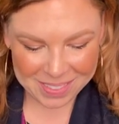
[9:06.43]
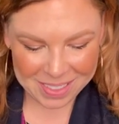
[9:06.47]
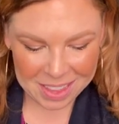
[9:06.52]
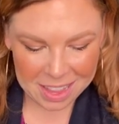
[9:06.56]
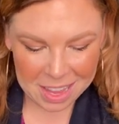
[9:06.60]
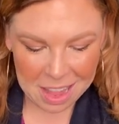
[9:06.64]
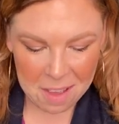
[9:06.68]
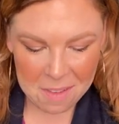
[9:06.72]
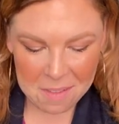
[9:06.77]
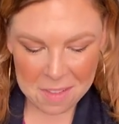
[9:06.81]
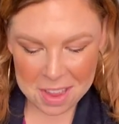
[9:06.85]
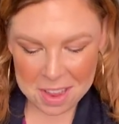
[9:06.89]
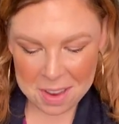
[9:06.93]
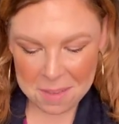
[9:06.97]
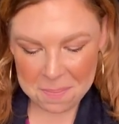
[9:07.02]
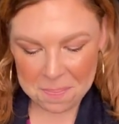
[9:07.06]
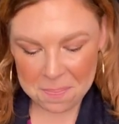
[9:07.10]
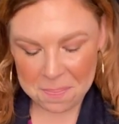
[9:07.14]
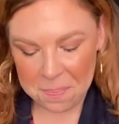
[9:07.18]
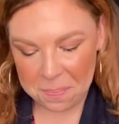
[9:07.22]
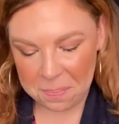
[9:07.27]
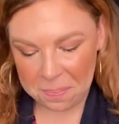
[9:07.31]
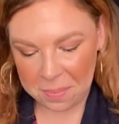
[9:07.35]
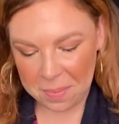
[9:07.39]
Love it.
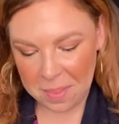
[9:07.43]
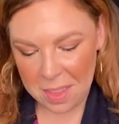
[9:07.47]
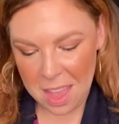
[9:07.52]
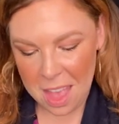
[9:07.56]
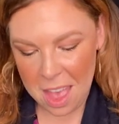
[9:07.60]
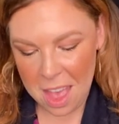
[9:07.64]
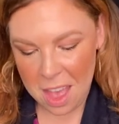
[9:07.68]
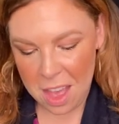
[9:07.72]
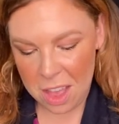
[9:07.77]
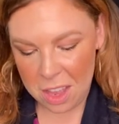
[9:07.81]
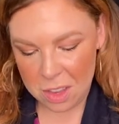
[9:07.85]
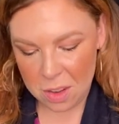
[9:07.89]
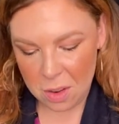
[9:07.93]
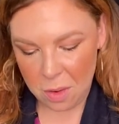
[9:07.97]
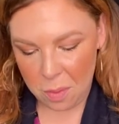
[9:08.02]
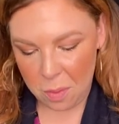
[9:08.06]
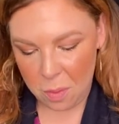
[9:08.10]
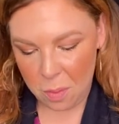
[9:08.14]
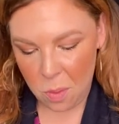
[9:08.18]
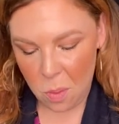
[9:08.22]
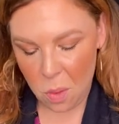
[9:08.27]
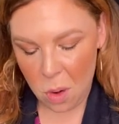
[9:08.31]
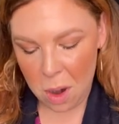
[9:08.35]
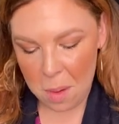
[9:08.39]
So
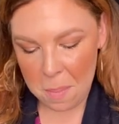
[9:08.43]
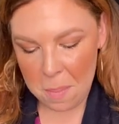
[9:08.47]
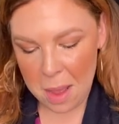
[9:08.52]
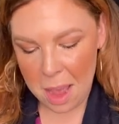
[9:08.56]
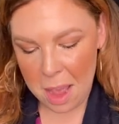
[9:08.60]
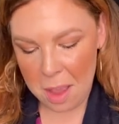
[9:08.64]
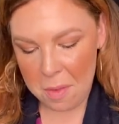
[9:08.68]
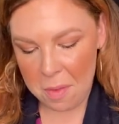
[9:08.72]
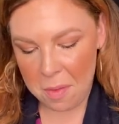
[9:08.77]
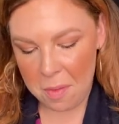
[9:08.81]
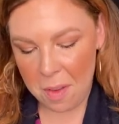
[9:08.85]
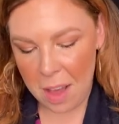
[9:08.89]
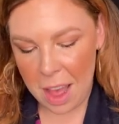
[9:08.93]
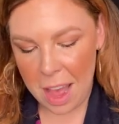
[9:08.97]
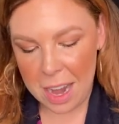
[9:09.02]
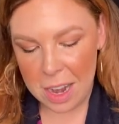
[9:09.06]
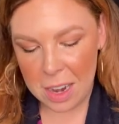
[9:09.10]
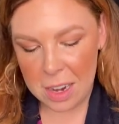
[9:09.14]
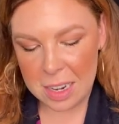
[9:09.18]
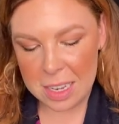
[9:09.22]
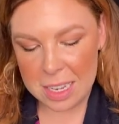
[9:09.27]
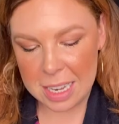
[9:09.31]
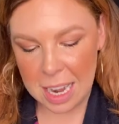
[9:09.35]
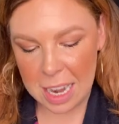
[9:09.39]
for my
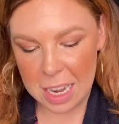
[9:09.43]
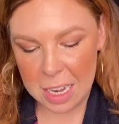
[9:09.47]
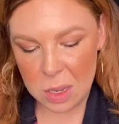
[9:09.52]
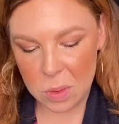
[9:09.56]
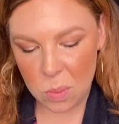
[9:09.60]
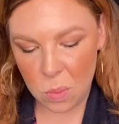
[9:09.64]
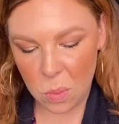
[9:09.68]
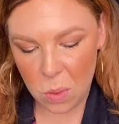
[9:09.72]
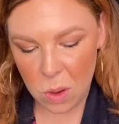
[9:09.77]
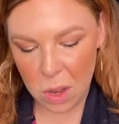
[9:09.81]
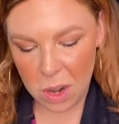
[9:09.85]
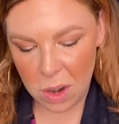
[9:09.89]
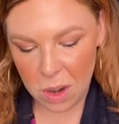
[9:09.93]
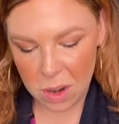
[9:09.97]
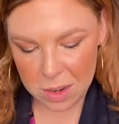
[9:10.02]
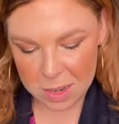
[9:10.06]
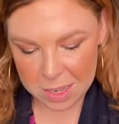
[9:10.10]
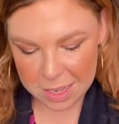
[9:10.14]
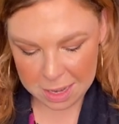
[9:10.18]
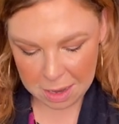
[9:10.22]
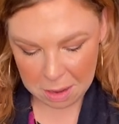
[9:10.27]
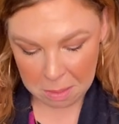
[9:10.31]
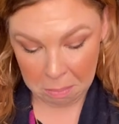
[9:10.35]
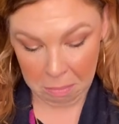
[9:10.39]
fire signs, what are
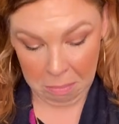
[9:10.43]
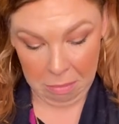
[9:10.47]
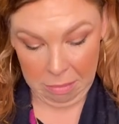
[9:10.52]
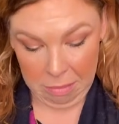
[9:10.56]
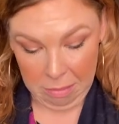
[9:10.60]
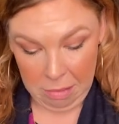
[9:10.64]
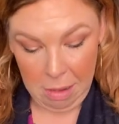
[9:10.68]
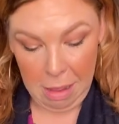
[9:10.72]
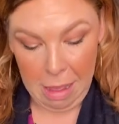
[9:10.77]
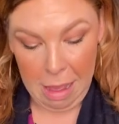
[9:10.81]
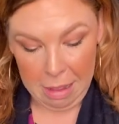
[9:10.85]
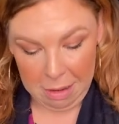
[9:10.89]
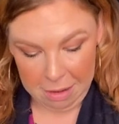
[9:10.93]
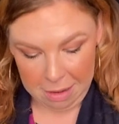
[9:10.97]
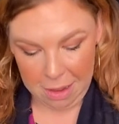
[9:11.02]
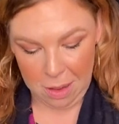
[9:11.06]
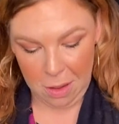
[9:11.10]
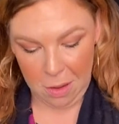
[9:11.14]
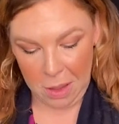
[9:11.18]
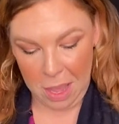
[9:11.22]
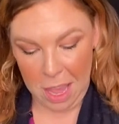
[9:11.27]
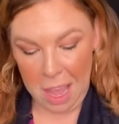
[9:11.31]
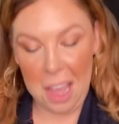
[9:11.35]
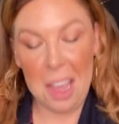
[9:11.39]
some,
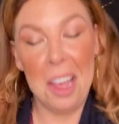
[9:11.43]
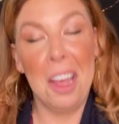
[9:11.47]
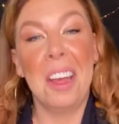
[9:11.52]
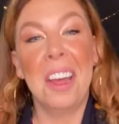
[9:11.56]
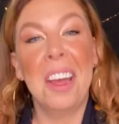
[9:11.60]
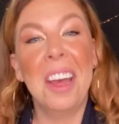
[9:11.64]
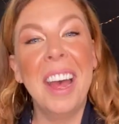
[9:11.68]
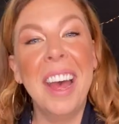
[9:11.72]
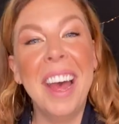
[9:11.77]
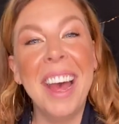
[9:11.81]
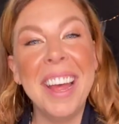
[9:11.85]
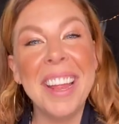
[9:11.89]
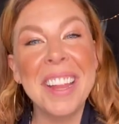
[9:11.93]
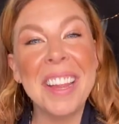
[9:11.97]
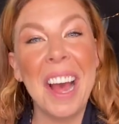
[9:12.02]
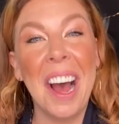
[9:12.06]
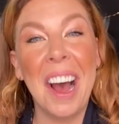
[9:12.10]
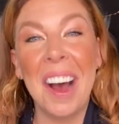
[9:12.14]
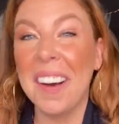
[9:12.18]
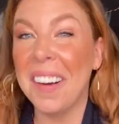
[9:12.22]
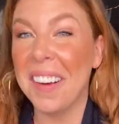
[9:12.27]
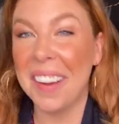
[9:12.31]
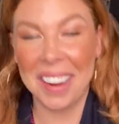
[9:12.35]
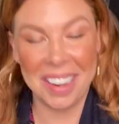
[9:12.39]
okay.
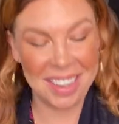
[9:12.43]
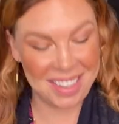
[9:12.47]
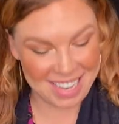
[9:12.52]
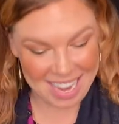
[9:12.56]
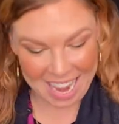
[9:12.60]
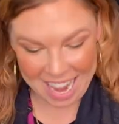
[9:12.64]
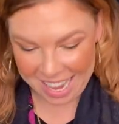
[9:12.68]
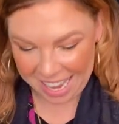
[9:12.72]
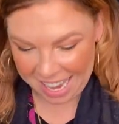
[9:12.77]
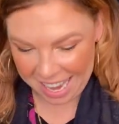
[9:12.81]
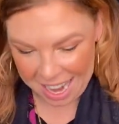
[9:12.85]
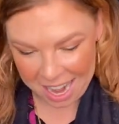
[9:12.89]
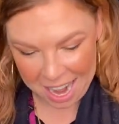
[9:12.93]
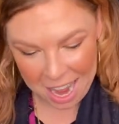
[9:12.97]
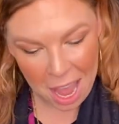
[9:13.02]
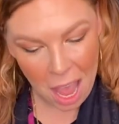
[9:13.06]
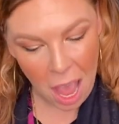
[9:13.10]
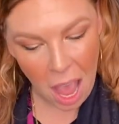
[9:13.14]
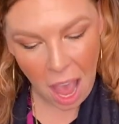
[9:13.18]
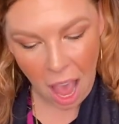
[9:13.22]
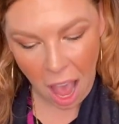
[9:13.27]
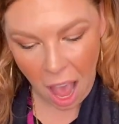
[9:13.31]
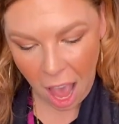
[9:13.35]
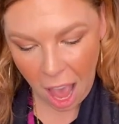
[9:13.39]
I'll take it.
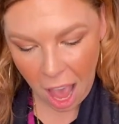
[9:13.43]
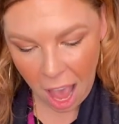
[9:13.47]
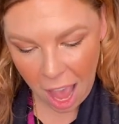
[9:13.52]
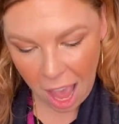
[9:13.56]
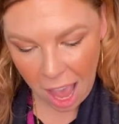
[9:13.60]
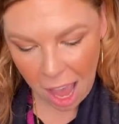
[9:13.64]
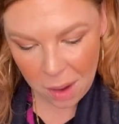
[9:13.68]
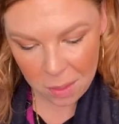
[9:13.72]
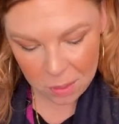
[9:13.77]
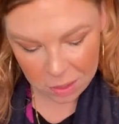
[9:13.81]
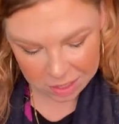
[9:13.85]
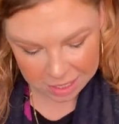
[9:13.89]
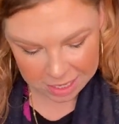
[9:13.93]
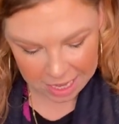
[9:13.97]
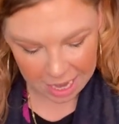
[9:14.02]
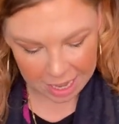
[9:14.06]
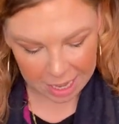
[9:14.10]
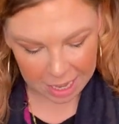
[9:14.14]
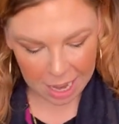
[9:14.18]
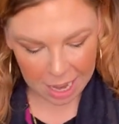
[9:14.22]
I will take